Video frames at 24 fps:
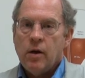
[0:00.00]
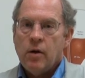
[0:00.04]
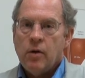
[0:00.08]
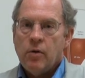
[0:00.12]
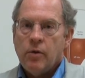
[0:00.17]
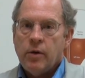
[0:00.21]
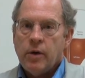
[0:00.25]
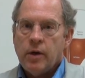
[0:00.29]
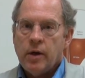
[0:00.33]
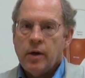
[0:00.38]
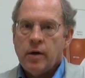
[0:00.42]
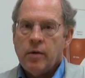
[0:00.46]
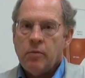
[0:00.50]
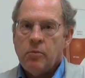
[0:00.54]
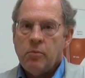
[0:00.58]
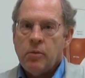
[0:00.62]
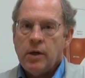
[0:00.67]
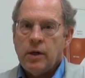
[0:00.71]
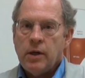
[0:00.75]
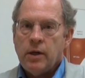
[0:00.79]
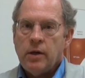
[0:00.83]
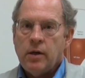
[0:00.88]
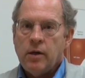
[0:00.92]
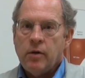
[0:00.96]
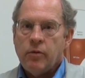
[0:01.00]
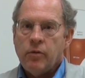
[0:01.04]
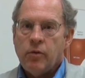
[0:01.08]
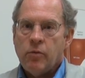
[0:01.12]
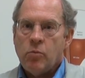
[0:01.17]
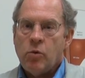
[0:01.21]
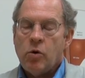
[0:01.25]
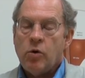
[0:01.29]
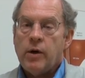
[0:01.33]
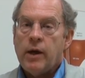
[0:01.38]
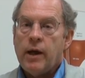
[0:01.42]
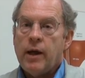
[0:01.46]
We have many
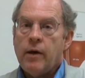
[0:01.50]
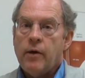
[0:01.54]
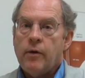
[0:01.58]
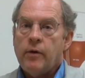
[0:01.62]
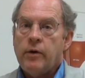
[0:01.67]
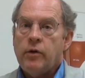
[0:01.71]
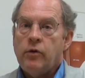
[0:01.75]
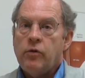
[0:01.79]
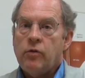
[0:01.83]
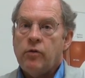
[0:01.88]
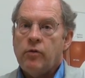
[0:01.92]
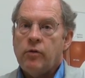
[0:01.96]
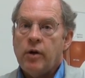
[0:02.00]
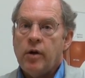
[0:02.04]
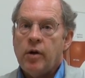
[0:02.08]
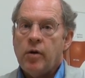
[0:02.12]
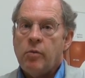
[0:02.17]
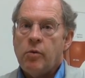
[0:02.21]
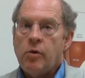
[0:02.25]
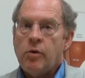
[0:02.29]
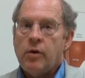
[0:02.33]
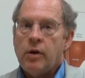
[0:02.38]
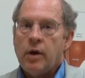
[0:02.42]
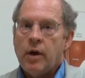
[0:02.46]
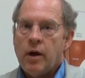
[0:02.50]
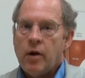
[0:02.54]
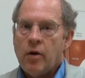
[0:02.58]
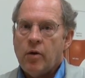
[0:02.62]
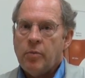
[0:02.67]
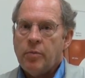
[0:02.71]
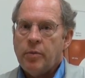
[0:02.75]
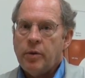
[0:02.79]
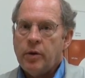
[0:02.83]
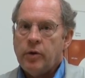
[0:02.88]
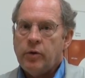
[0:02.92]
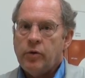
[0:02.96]
different modalities available to
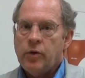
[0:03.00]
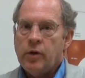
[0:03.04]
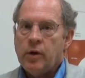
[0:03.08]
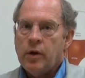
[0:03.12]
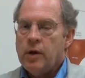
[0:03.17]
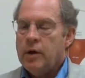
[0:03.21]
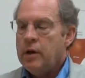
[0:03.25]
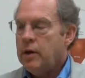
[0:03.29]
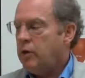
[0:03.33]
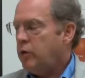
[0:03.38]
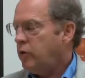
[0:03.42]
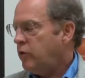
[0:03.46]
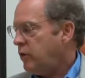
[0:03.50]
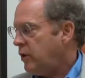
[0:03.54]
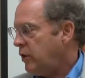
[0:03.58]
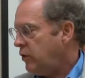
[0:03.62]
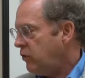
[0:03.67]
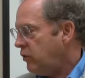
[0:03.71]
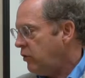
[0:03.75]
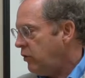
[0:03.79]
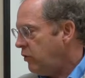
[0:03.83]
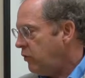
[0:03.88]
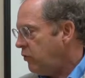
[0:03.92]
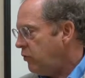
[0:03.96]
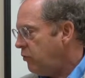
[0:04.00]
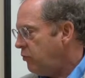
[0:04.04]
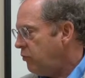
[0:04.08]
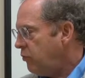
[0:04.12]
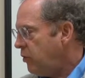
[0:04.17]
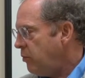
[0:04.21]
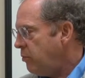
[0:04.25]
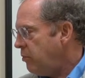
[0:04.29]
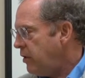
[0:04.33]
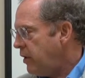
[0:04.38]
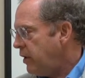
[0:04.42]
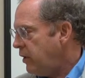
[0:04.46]
help us, such as
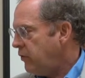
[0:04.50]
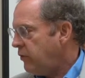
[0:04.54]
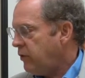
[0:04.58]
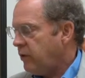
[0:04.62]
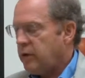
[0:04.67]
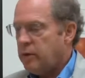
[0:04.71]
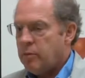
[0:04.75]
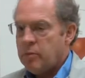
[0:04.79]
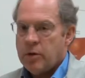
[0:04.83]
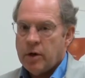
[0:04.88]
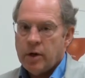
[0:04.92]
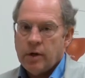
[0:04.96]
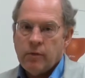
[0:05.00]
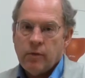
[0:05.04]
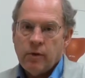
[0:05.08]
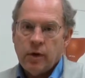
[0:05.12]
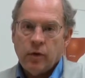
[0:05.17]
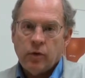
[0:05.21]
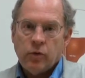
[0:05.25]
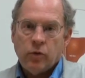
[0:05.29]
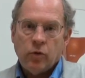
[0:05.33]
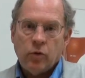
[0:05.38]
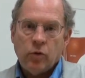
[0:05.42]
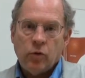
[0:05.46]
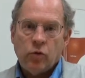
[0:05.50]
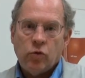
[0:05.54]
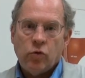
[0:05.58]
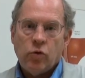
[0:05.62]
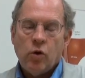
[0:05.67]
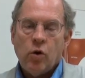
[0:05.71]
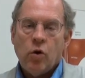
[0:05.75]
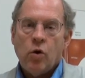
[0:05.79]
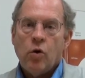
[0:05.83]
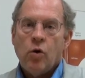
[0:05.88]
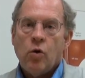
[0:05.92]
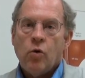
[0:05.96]
replacing the blood vessels.
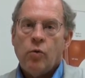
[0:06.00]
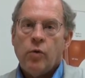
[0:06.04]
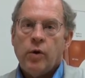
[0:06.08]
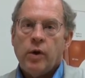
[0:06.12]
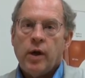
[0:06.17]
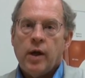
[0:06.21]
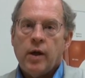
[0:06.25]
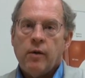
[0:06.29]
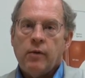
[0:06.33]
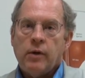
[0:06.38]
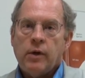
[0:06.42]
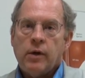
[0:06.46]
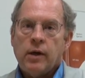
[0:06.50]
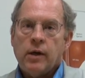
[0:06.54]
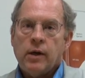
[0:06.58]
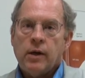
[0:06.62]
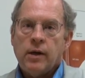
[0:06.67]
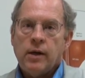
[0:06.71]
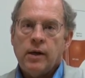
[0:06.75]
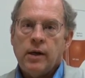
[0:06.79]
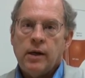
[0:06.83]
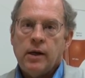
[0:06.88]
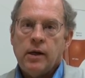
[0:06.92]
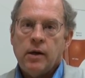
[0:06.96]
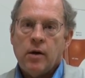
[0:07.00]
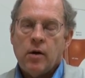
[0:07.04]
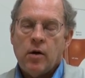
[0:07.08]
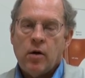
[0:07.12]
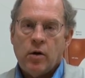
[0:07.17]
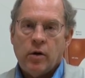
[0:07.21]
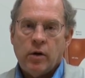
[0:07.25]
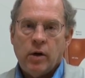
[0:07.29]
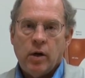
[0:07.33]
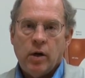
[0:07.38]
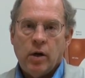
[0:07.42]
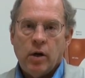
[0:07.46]
We have a technique
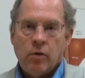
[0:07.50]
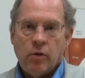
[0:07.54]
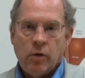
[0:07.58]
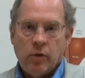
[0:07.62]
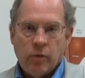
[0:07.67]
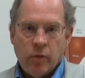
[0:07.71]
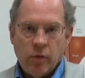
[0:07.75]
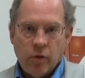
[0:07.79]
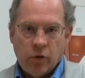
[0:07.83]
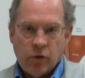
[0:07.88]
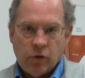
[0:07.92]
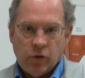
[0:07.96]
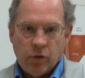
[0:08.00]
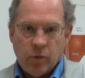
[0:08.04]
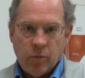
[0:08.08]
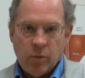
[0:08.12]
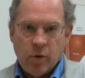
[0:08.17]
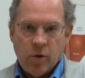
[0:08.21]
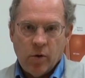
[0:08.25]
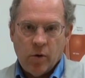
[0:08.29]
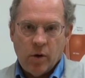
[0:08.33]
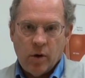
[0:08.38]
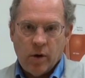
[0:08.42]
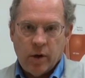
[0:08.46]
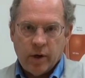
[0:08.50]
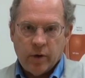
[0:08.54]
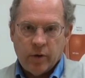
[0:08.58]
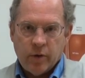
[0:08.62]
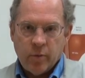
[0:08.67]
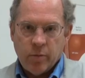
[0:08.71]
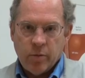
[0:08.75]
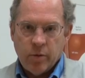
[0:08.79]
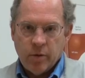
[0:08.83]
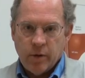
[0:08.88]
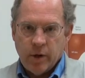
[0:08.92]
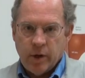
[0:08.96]
called irreversible
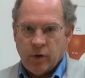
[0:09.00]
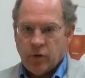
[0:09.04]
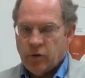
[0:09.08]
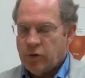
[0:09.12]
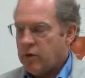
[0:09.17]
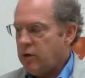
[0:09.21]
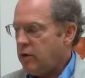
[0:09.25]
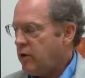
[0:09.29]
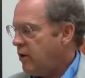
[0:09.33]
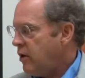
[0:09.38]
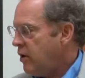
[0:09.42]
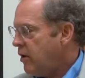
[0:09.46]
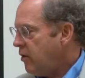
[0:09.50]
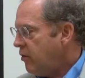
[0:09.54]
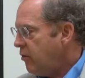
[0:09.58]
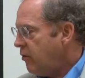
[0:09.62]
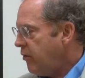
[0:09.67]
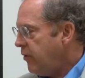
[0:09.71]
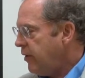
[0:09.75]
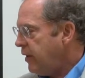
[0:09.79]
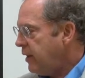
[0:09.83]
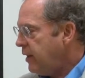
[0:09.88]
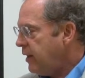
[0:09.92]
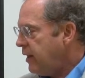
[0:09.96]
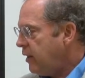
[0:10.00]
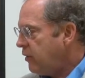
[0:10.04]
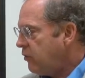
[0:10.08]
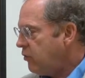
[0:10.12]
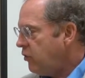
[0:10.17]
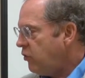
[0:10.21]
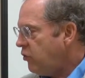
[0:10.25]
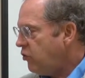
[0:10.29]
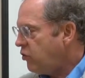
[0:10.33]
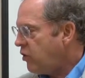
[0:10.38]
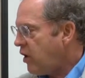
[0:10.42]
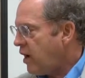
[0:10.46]
electroporation, where we can actually
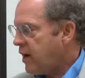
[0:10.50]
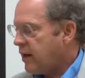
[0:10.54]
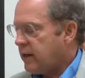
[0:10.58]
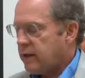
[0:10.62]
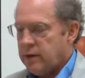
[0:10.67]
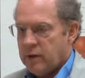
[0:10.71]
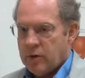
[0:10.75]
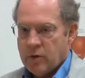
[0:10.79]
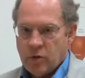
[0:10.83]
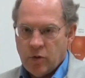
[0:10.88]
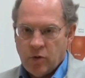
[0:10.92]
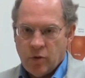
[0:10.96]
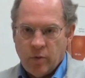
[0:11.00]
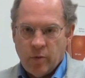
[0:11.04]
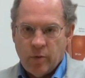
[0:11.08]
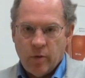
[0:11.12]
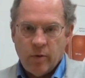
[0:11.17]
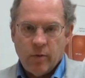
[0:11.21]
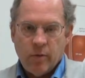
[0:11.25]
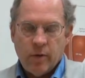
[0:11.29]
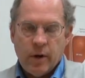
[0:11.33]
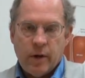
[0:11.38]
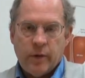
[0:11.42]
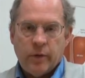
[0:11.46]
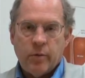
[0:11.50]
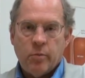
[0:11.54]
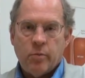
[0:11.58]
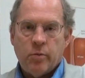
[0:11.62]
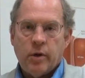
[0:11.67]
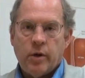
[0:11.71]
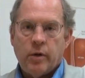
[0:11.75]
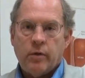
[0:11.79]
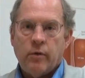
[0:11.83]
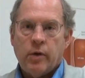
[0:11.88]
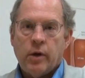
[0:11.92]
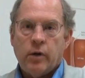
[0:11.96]
shock the tumor around the
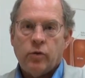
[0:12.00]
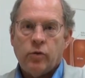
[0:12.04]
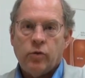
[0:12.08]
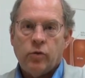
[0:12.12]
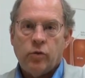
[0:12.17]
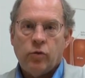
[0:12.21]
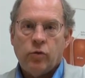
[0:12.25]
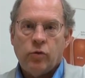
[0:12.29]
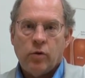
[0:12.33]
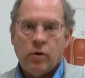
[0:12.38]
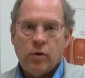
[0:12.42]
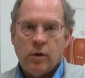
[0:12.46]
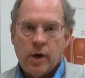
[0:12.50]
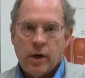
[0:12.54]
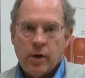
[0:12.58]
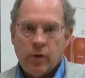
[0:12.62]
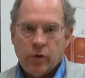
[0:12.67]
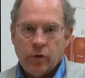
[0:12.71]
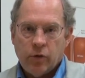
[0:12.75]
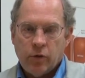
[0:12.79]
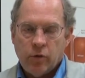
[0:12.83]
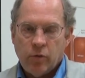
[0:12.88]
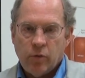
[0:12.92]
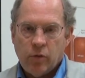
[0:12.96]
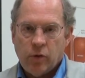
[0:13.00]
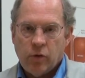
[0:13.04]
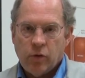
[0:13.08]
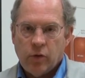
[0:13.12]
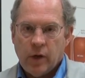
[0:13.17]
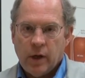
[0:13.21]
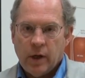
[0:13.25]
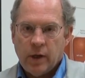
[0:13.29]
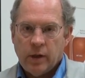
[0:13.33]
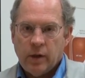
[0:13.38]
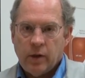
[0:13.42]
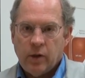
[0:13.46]
blood vessels to allow us to
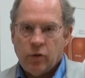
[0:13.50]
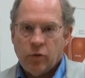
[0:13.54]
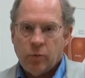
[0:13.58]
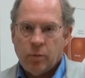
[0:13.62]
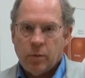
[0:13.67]
resect these